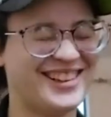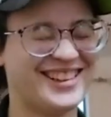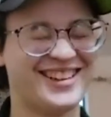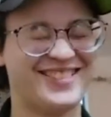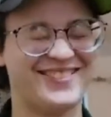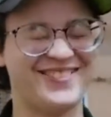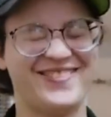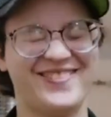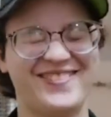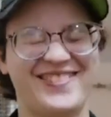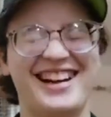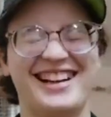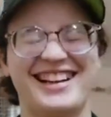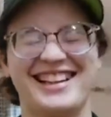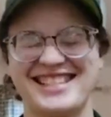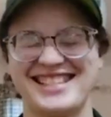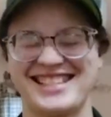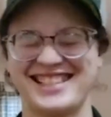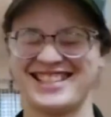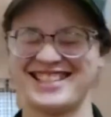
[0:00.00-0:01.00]
The fuck
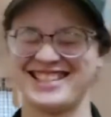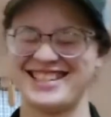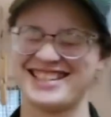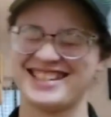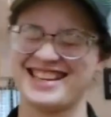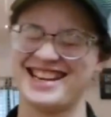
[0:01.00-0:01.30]
is this?